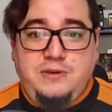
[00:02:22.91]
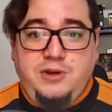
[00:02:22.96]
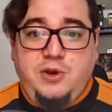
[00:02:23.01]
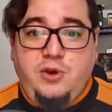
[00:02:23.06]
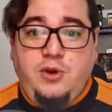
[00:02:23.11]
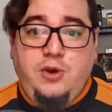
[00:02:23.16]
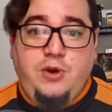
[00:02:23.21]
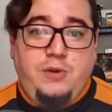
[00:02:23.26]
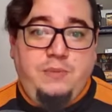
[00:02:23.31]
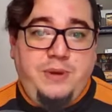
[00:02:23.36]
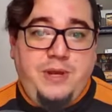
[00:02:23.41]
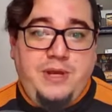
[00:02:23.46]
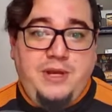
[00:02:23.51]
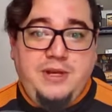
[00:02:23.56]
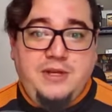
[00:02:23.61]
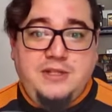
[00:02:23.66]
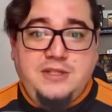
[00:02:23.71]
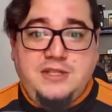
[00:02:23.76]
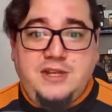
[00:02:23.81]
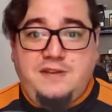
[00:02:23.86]
Your
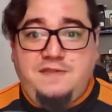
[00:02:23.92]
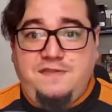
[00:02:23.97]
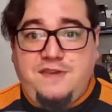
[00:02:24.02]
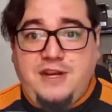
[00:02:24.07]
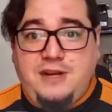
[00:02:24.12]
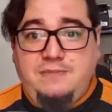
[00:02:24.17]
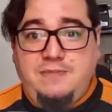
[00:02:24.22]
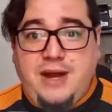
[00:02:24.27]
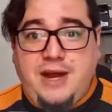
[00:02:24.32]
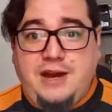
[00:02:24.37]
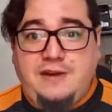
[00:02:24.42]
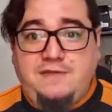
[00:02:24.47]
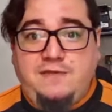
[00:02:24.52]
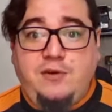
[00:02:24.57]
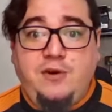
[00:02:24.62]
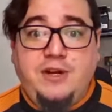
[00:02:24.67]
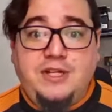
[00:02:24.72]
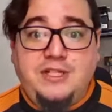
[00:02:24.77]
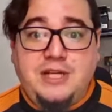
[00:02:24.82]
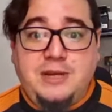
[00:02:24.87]
opinions and feedback
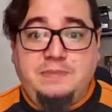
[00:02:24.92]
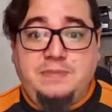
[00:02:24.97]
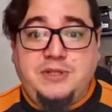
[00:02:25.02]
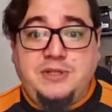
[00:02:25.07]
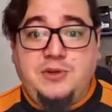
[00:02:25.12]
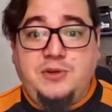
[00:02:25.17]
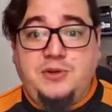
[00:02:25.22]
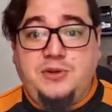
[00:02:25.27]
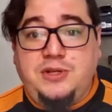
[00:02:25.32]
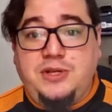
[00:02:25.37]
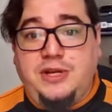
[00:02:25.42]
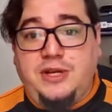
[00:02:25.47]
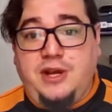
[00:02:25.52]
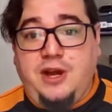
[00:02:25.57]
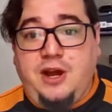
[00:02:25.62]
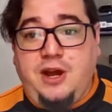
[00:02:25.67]
for this episode